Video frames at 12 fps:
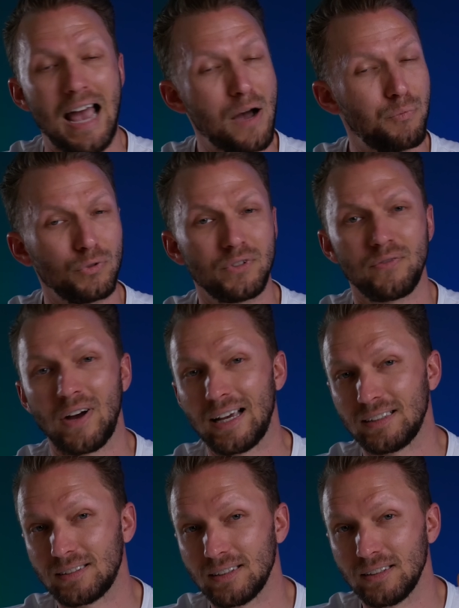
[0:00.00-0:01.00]
Apple
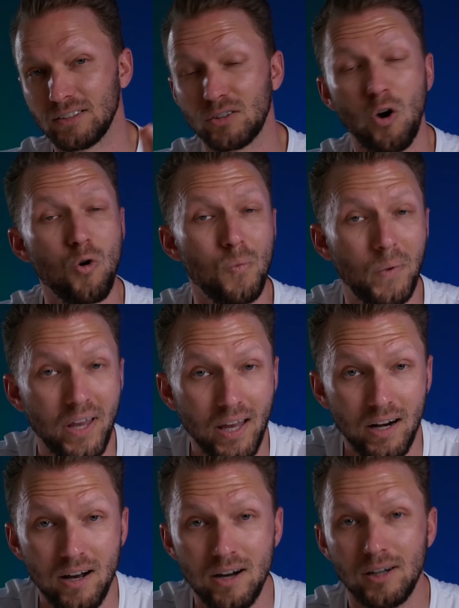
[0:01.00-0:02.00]
devices,
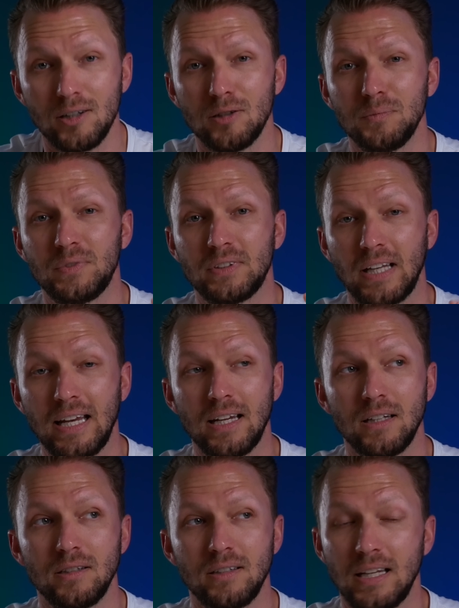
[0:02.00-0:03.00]
HomeKit hubs,
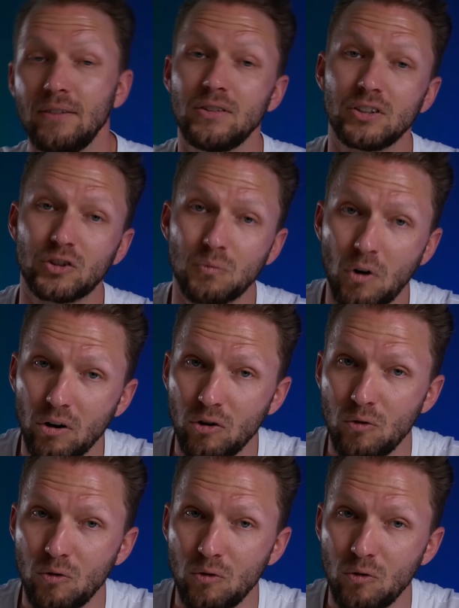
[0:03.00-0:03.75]
and even the smart